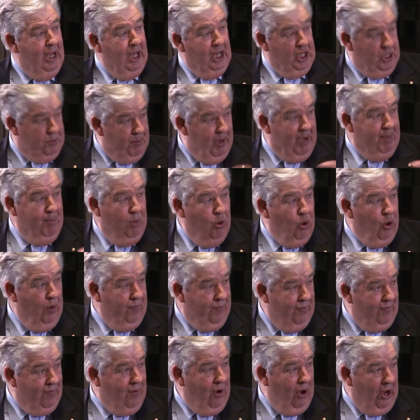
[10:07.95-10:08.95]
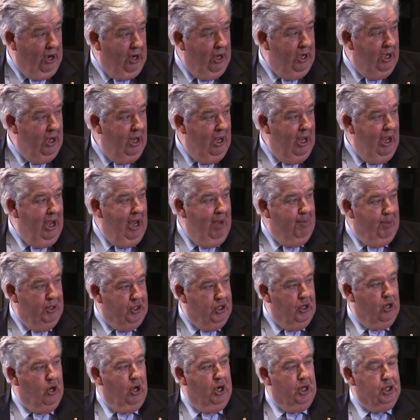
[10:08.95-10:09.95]
You can spend more if you've got it, but
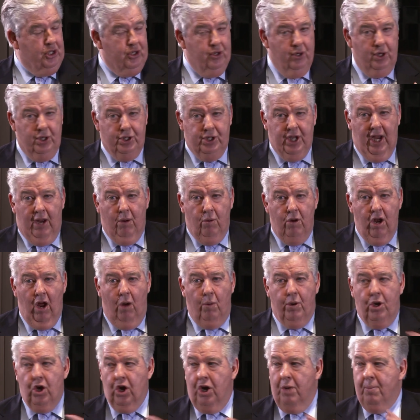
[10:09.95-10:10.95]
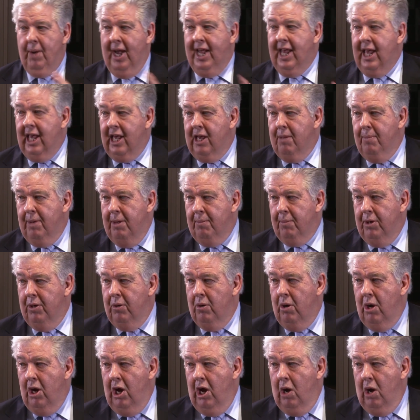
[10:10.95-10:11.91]
you've got to sort of say, well, no, we've got to make a commitment.